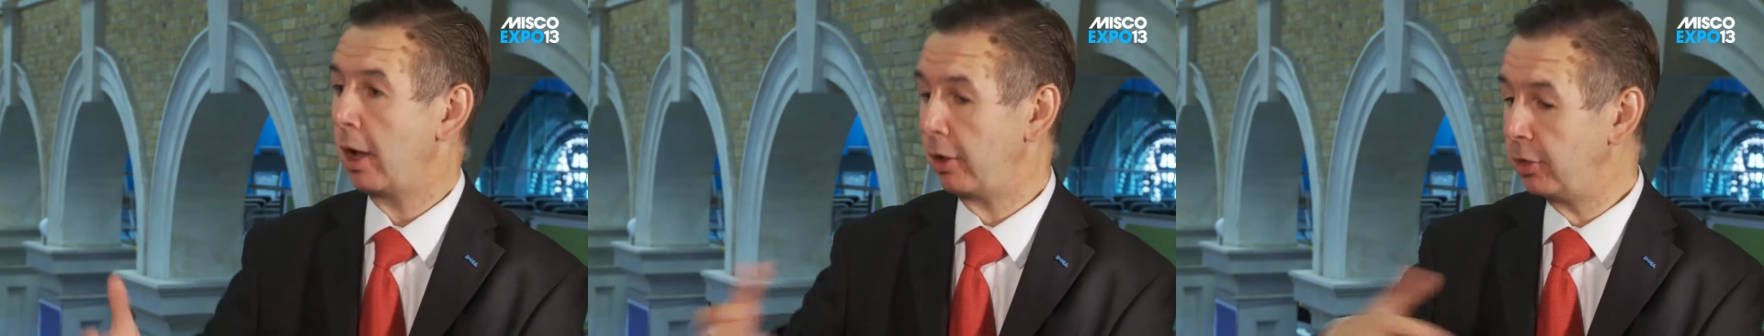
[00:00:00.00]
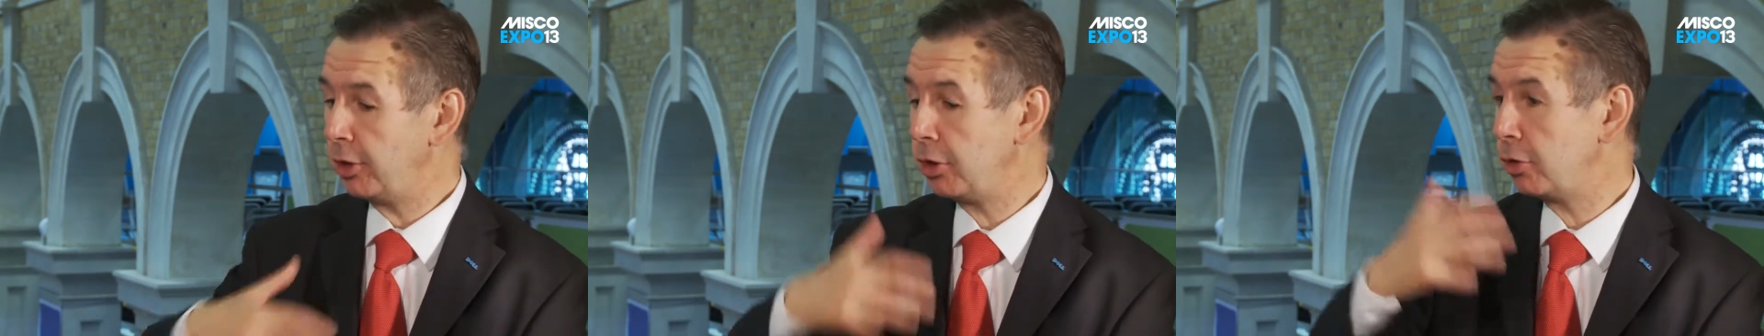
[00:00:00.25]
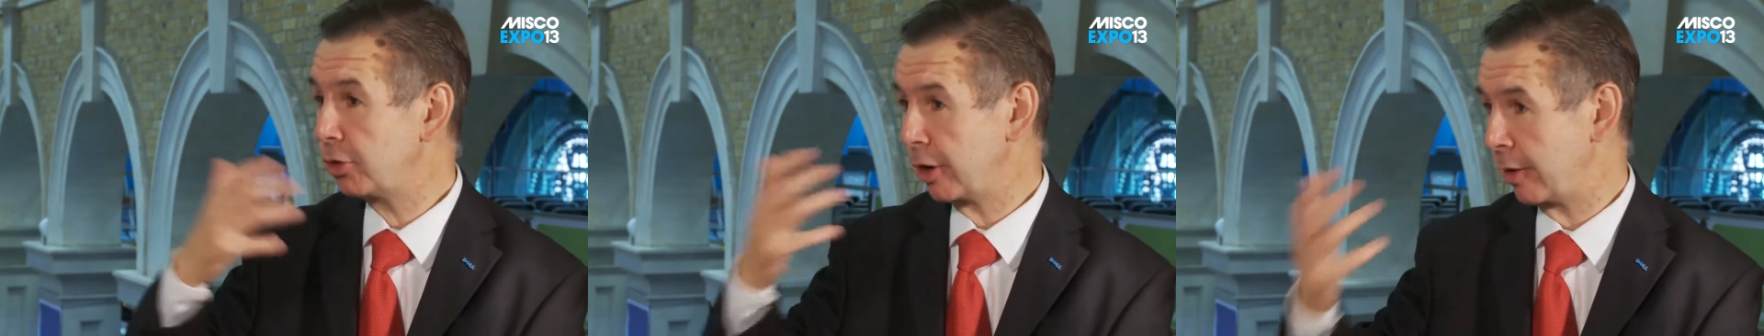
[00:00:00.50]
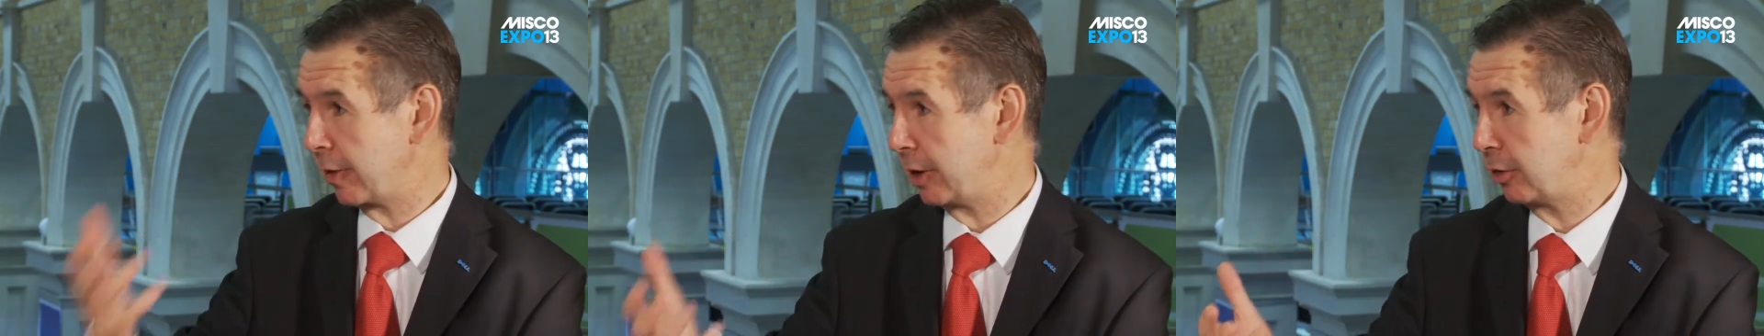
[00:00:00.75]
a new
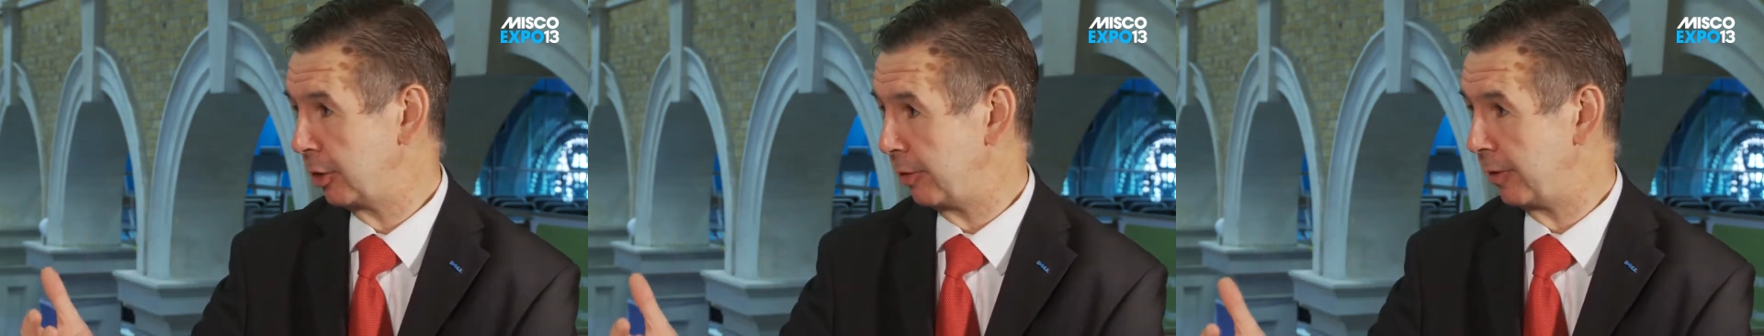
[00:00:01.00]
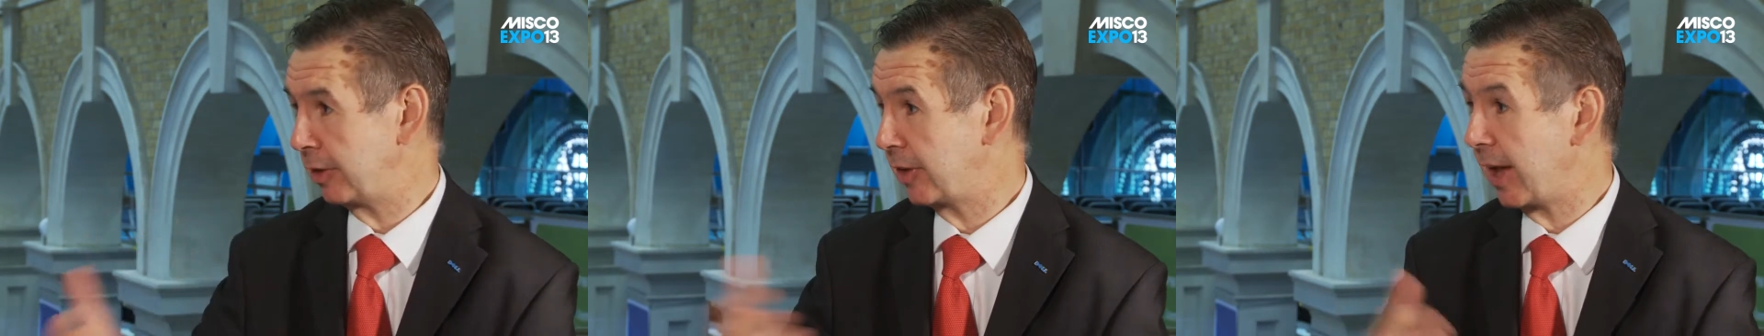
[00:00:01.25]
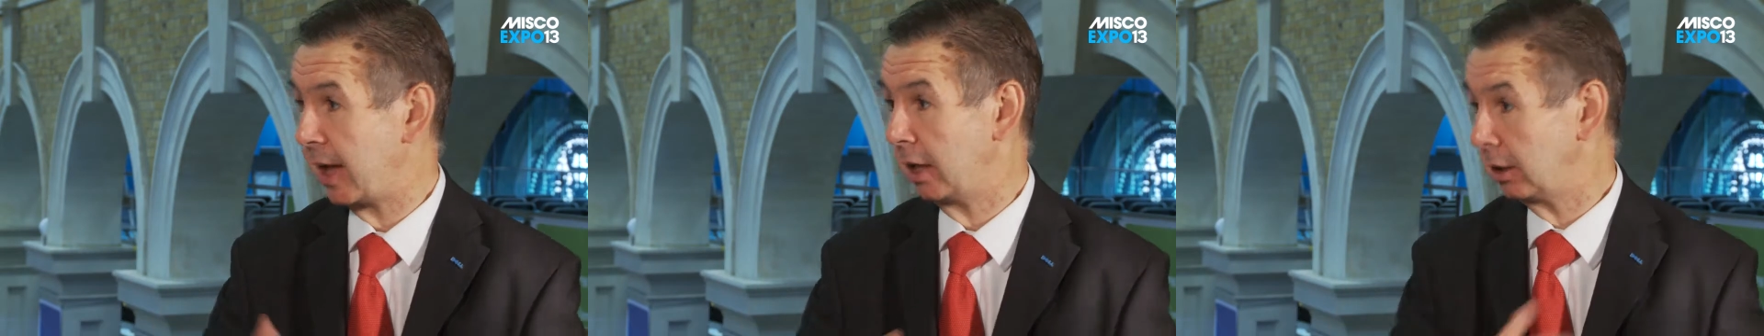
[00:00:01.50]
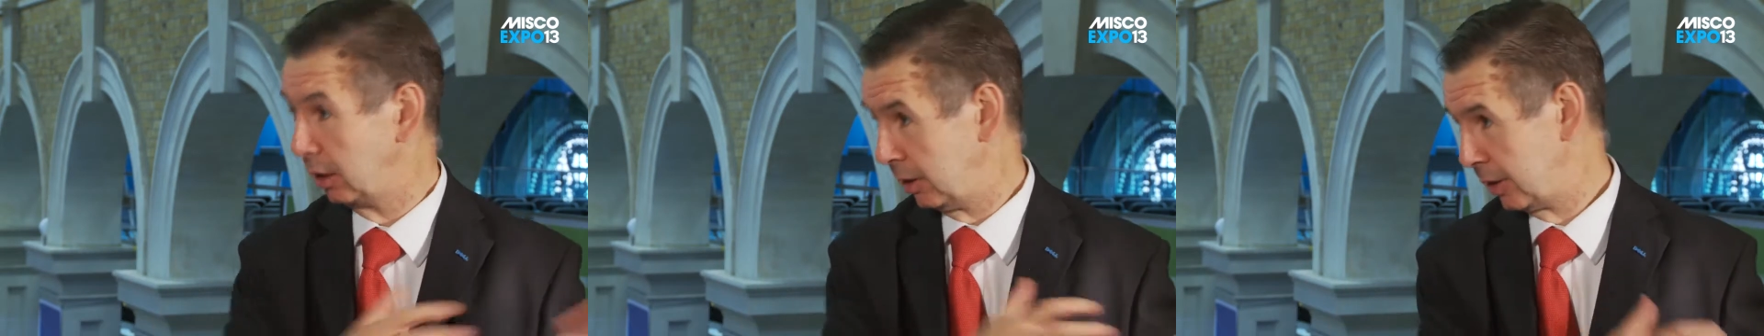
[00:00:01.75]
generation of a
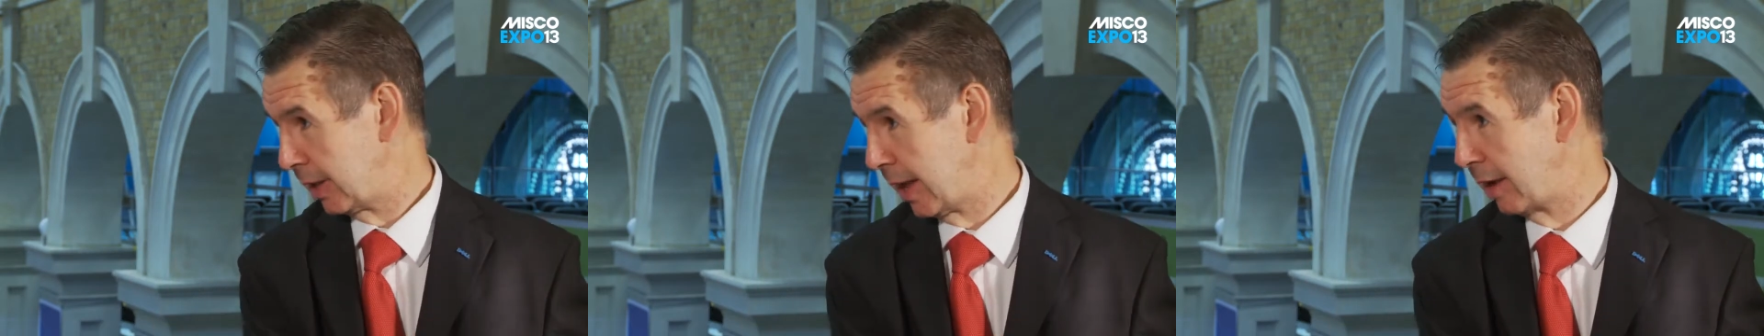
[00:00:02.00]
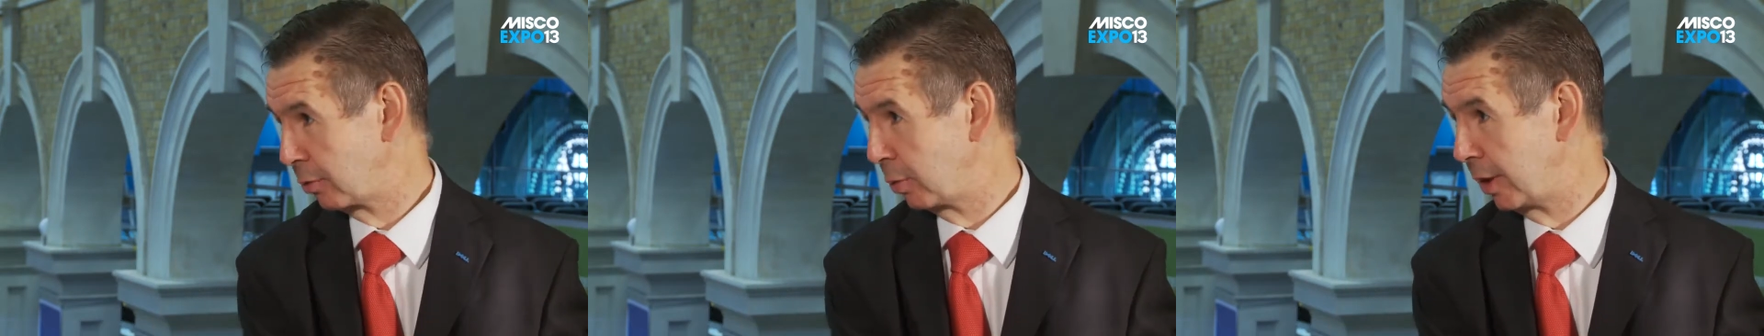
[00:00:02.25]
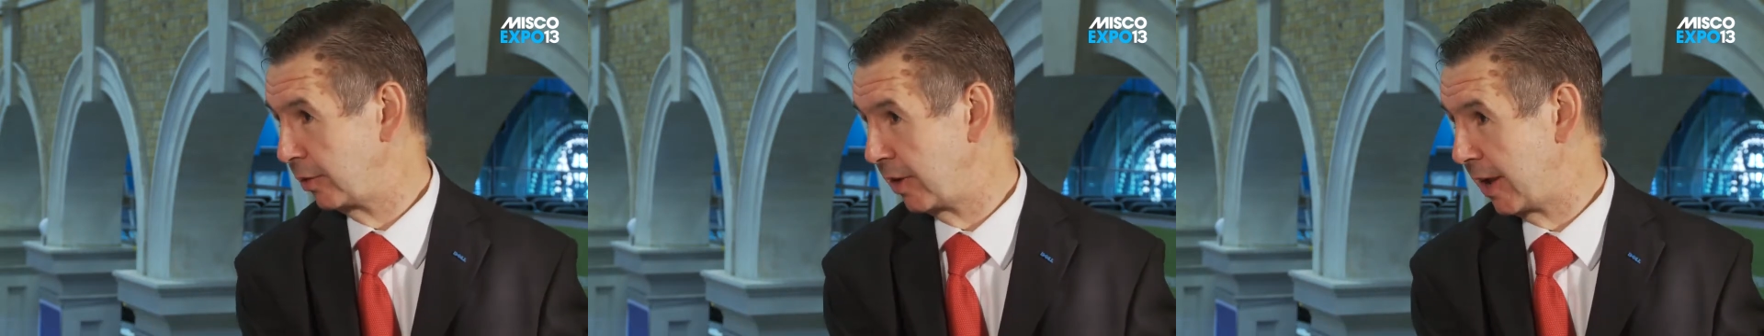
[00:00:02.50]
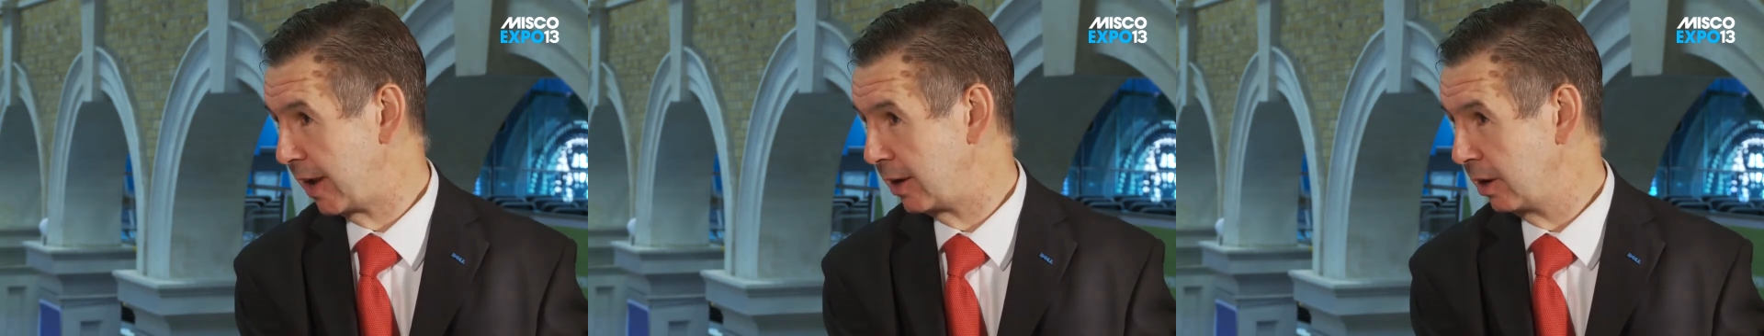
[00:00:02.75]
Dell
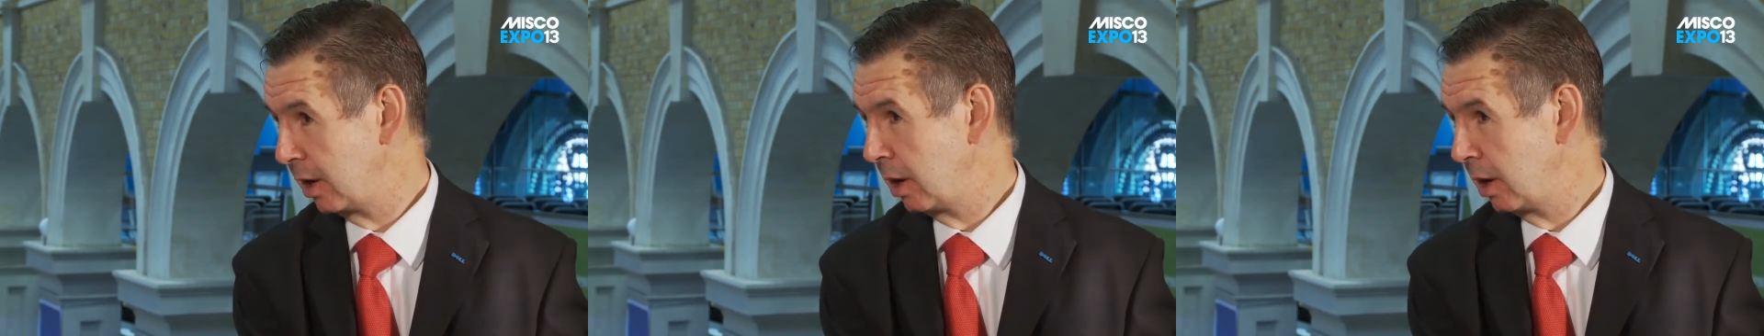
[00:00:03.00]
XYZ.